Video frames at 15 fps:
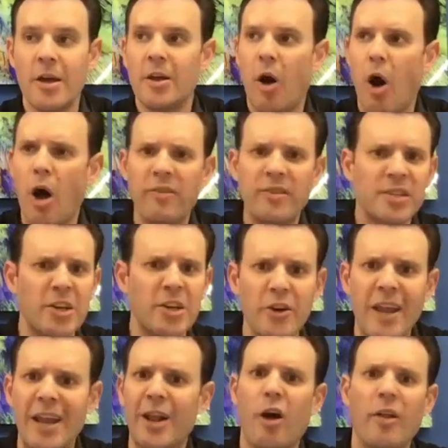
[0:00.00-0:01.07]
all of a sudden you're
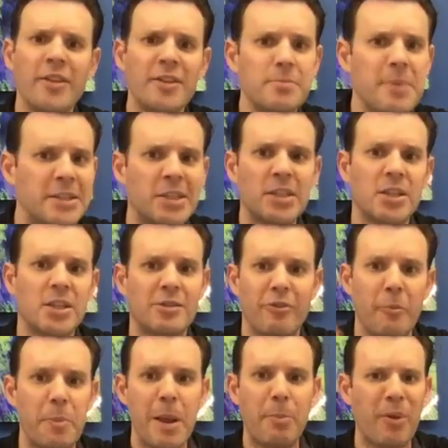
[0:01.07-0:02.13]
getting all these messages from
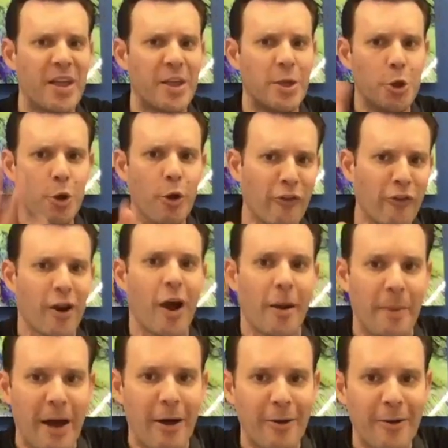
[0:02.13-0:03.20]
people that you forgot about,